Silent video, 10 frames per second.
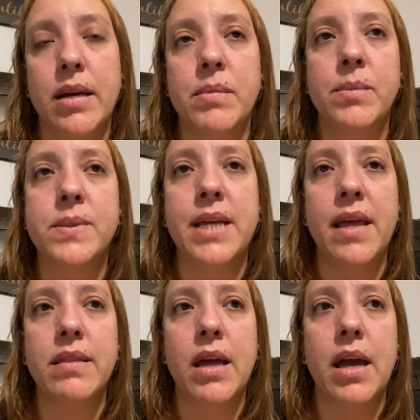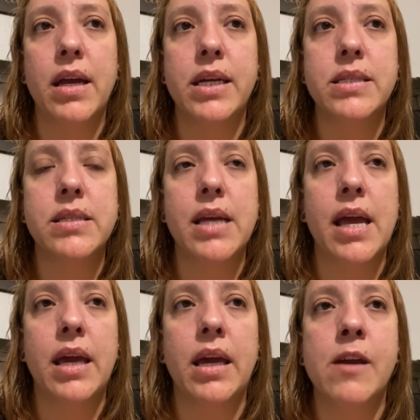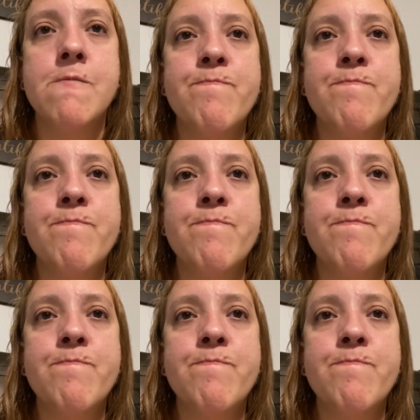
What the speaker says: I'm upset that it's a